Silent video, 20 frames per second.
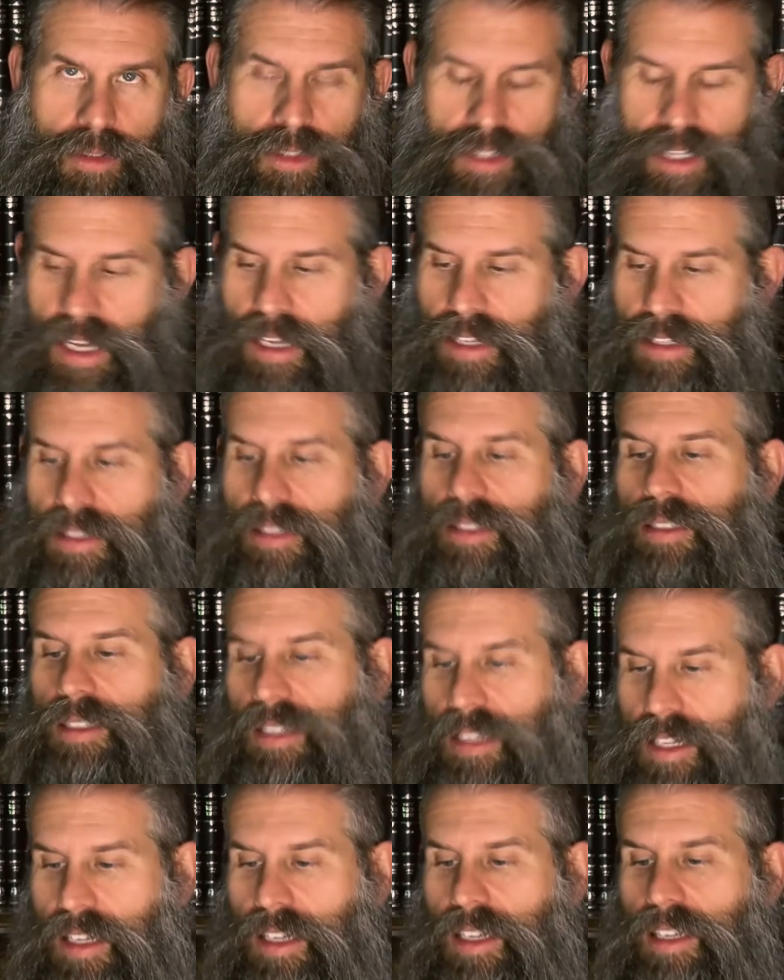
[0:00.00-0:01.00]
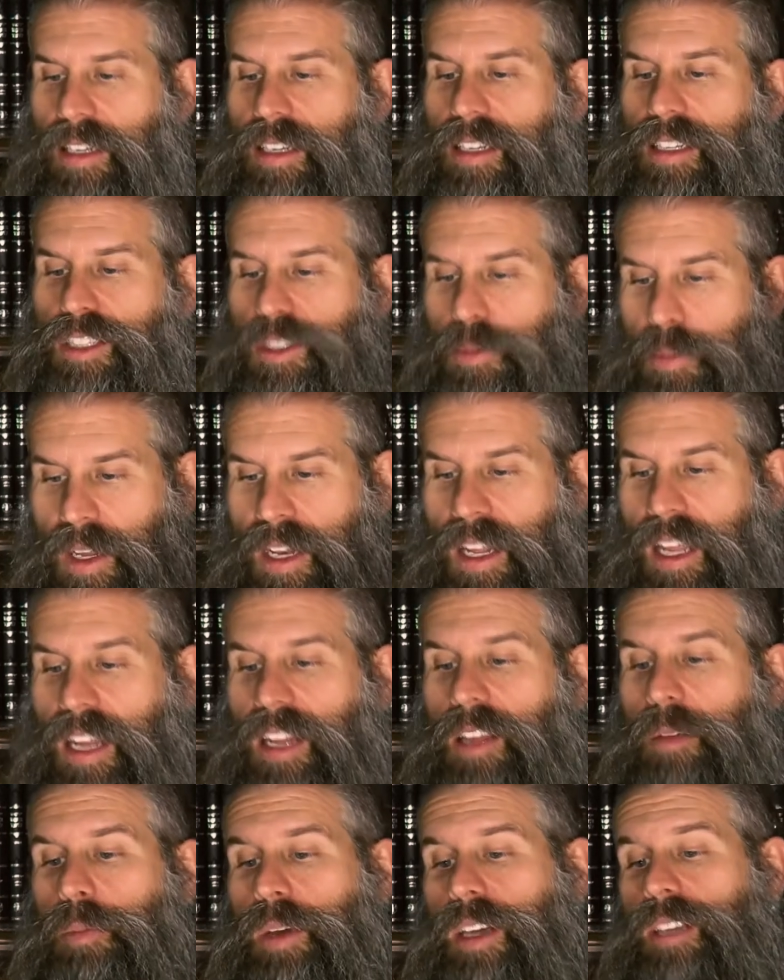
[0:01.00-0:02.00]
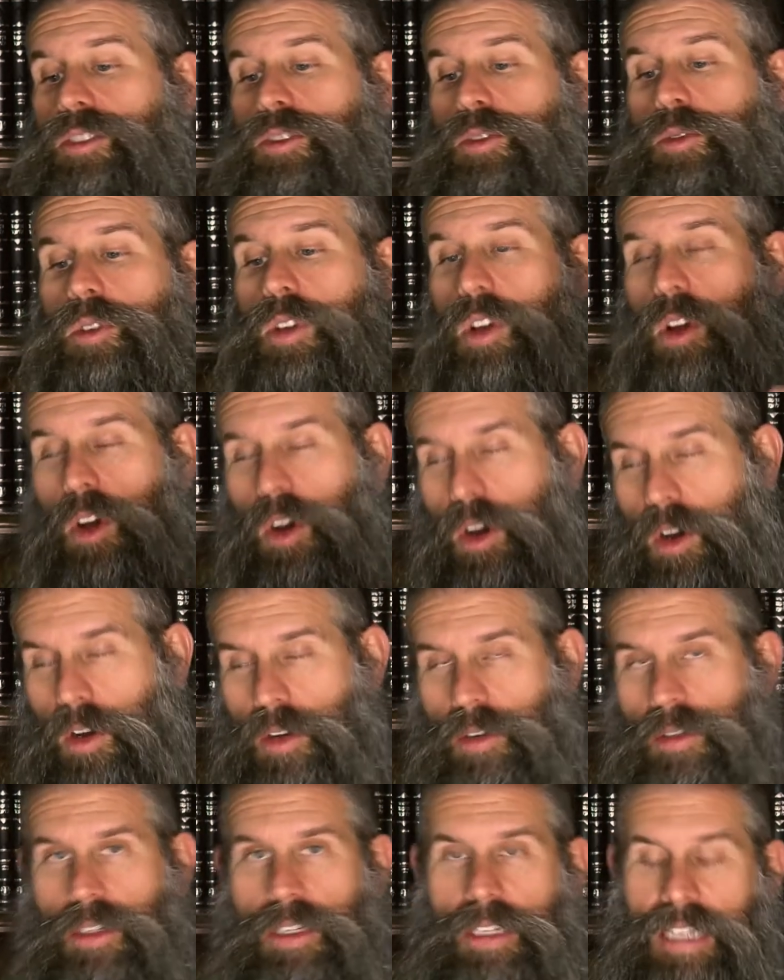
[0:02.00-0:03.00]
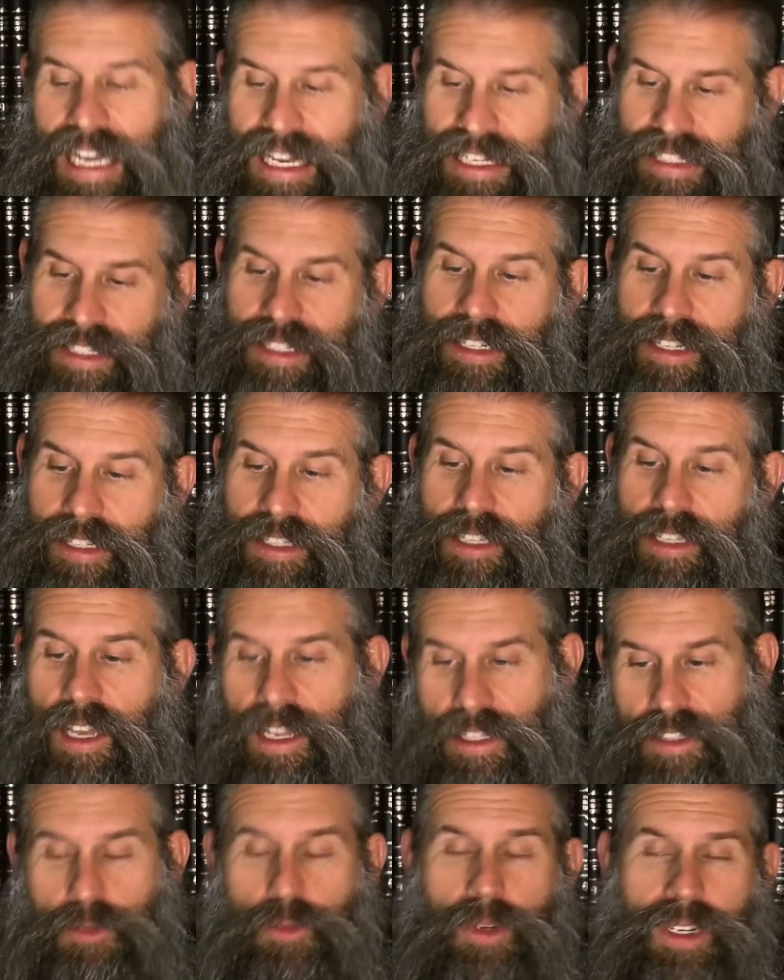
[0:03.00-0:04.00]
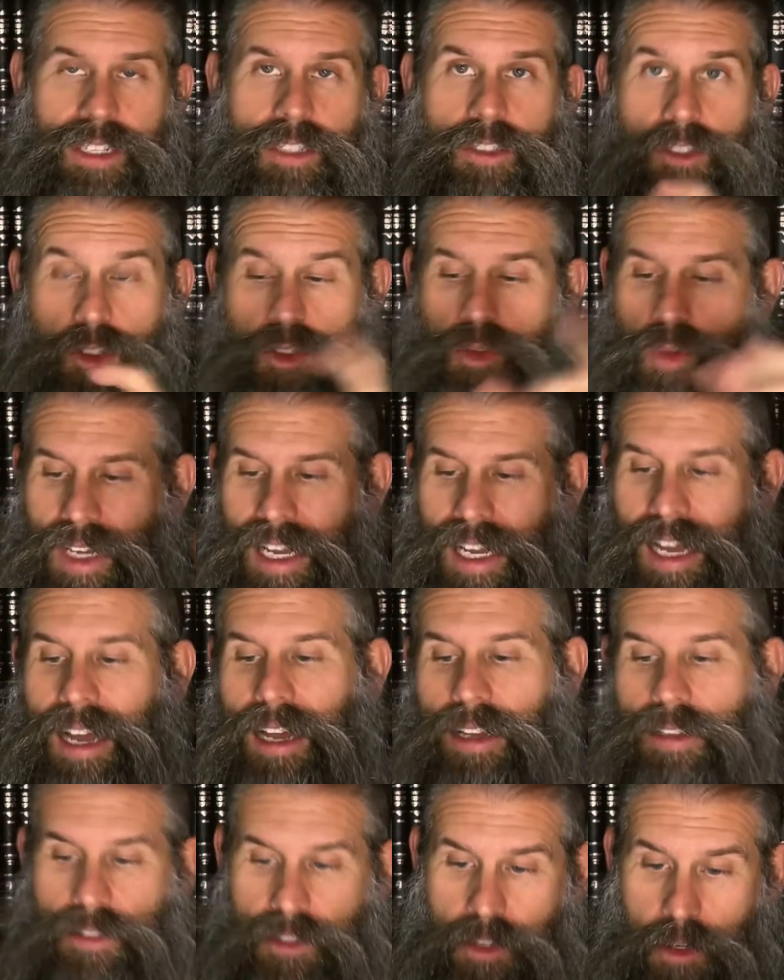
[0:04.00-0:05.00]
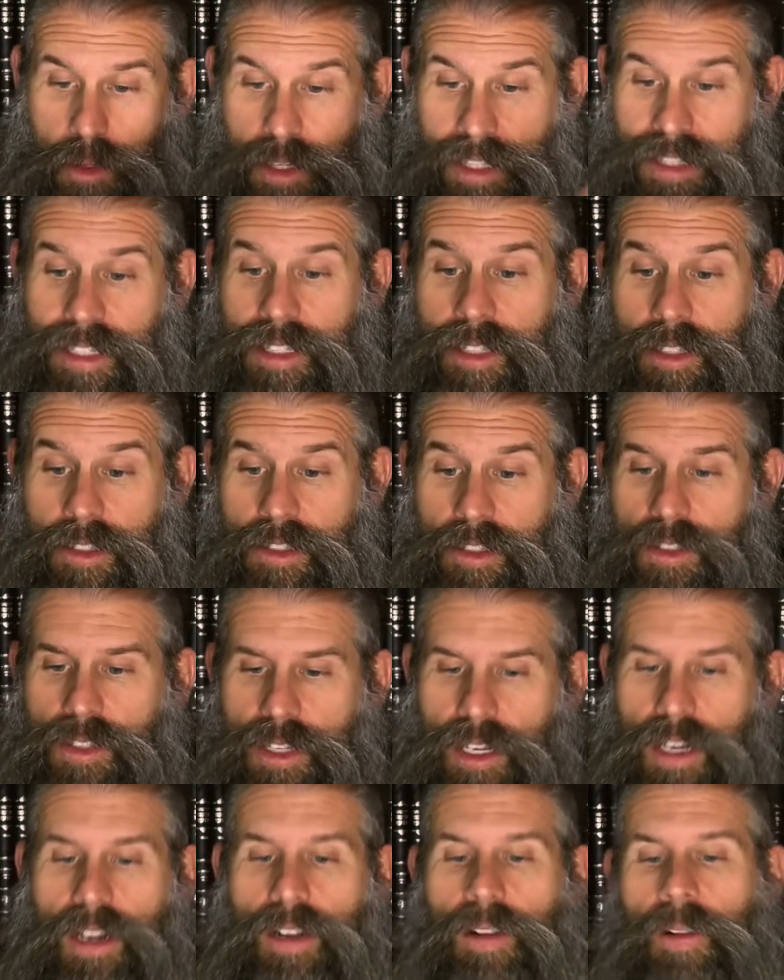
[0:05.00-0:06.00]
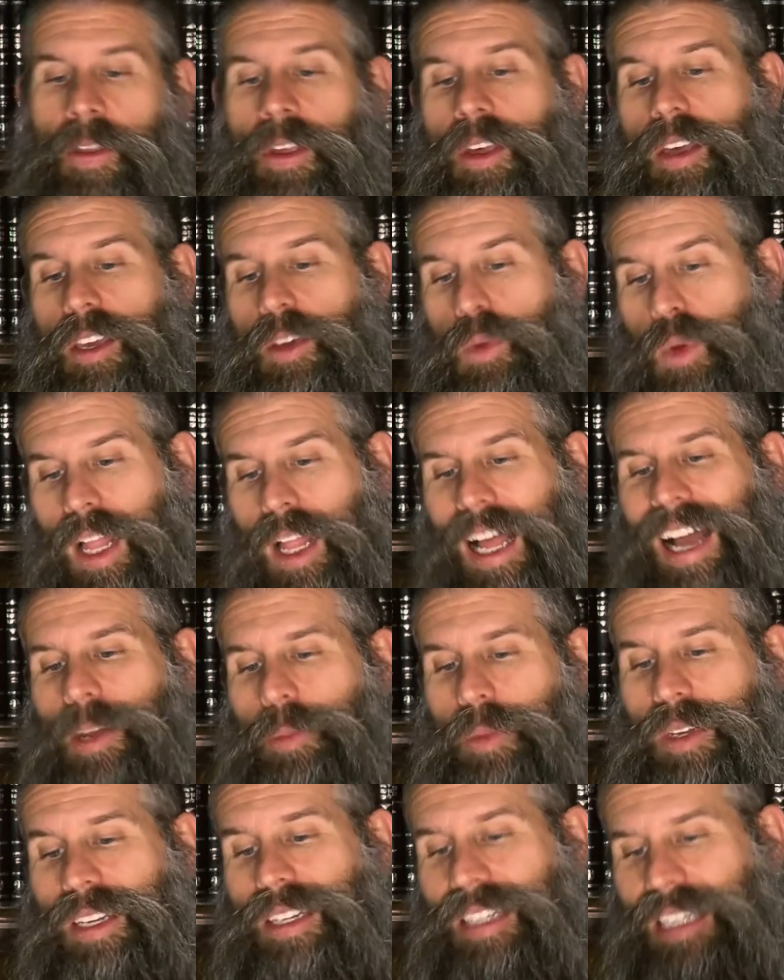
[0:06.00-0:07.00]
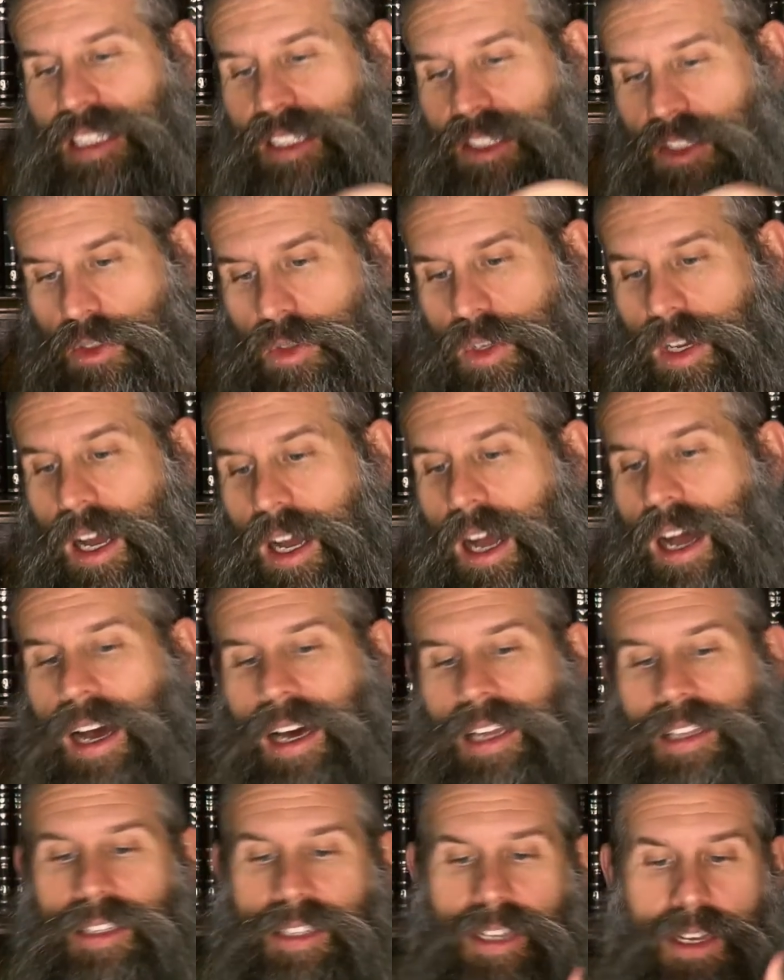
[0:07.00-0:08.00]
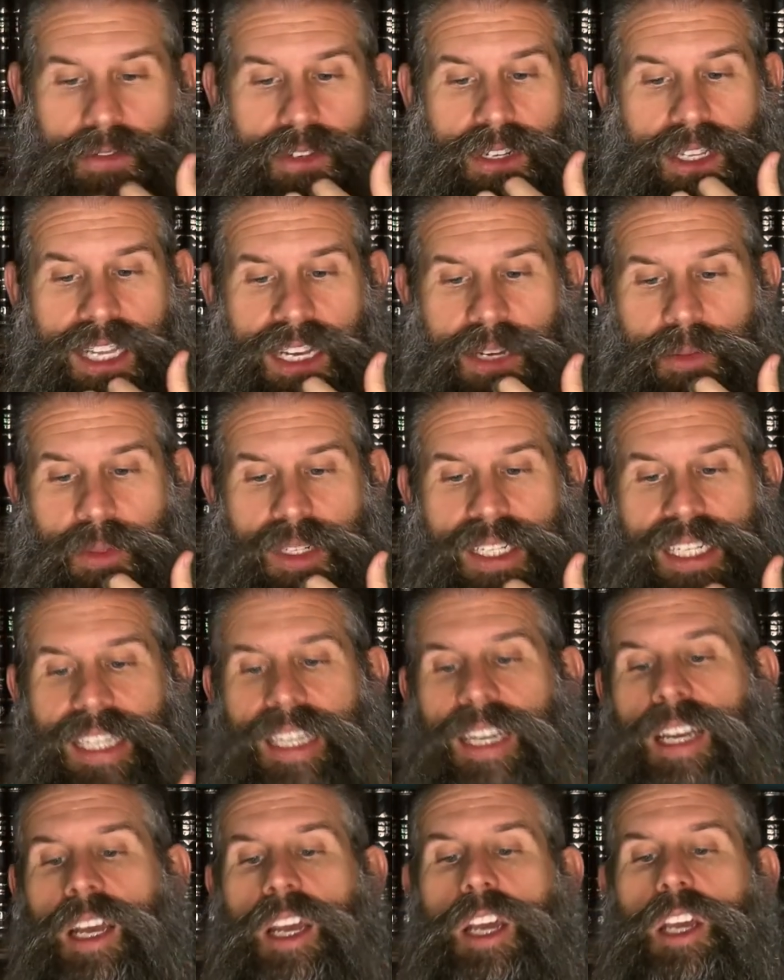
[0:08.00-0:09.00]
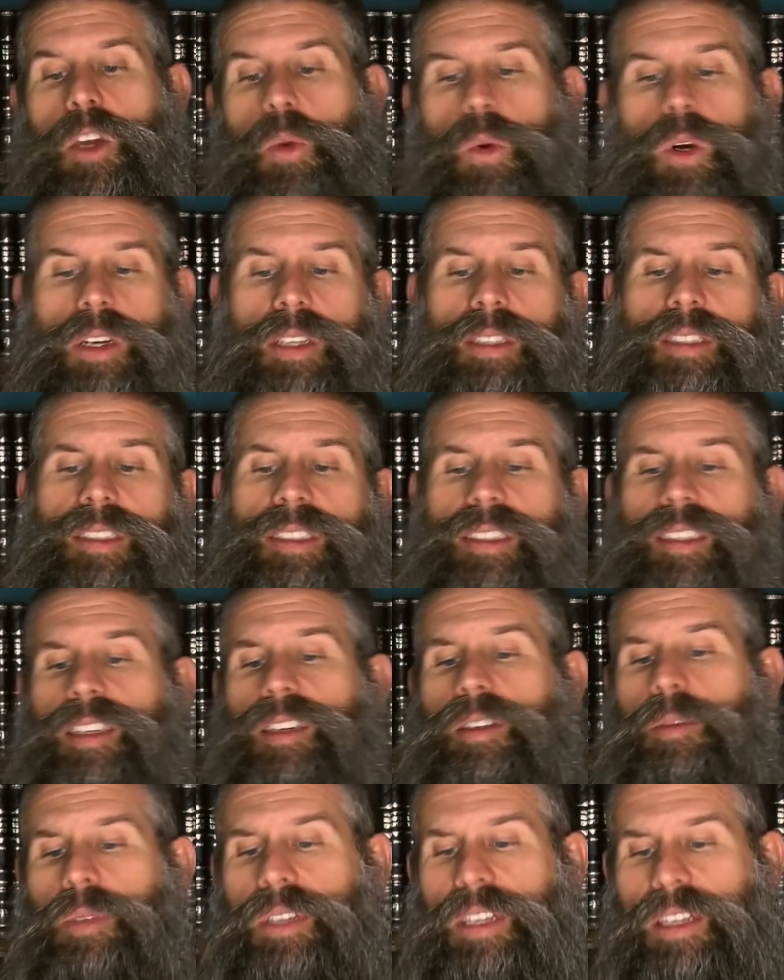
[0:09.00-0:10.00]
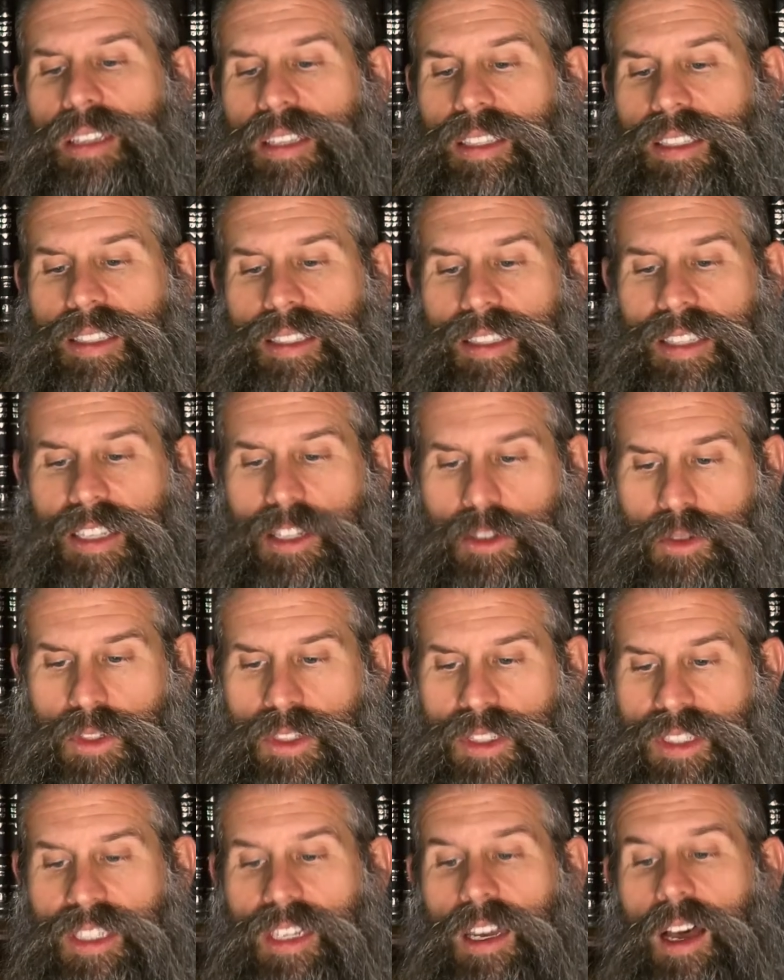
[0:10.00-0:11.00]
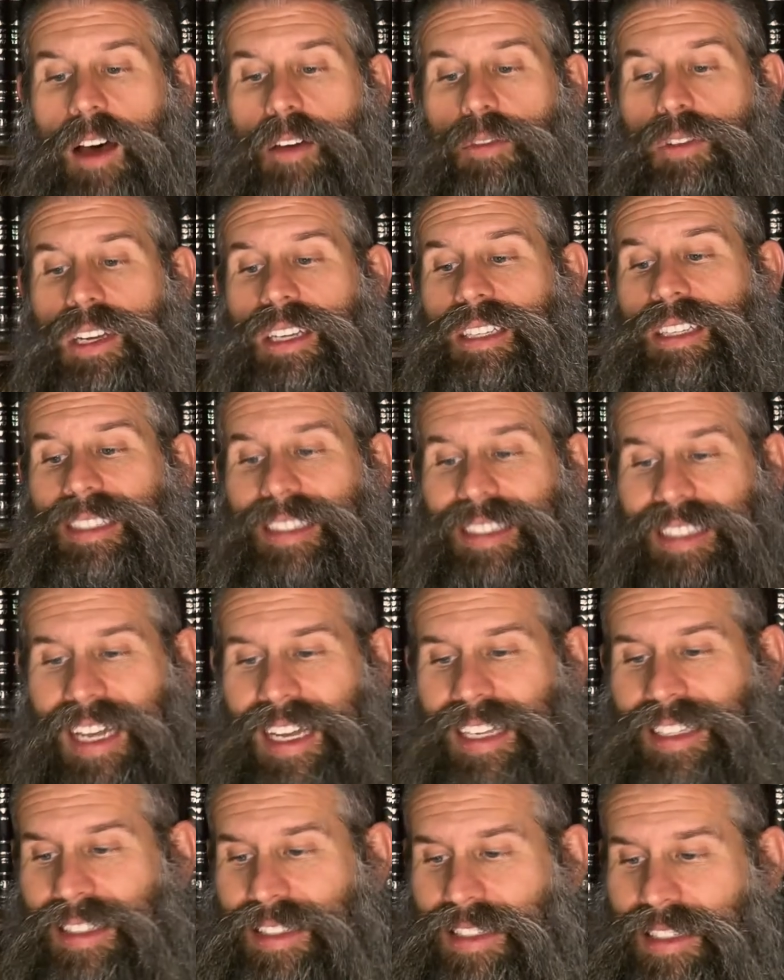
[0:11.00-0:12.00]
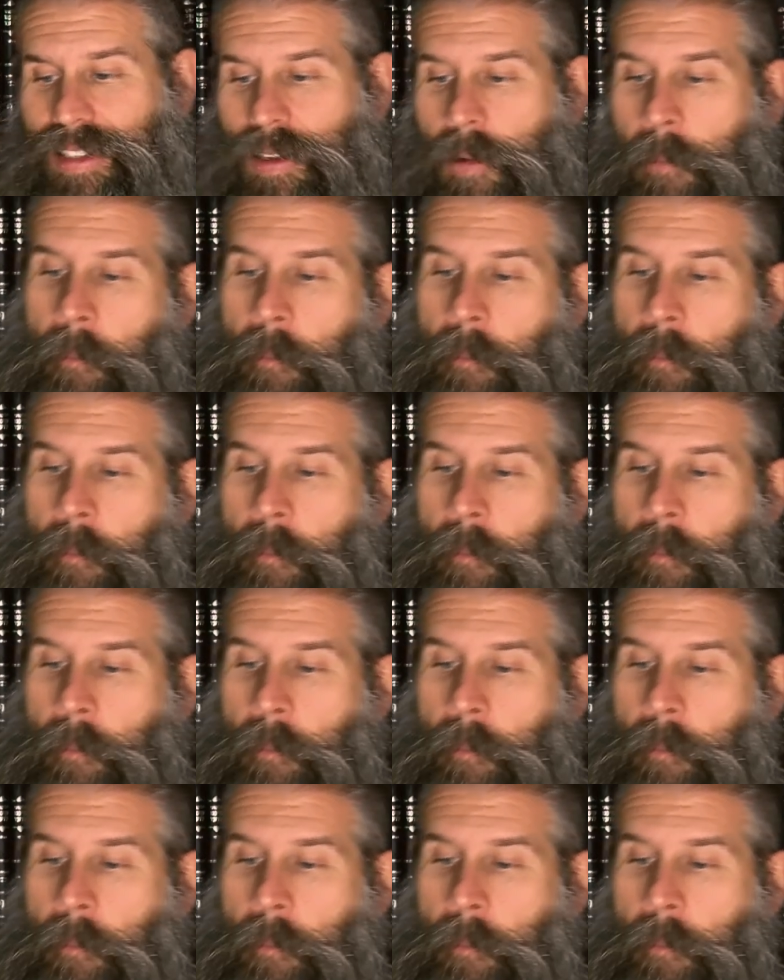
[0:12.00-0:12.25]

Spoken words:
says, Ki yitzbeneni besukko, as in it's written sukkah, so it's in the sukkah. He will hide me in his sukkah on the day of calamity. He will conceal me in the secrecy of his tent.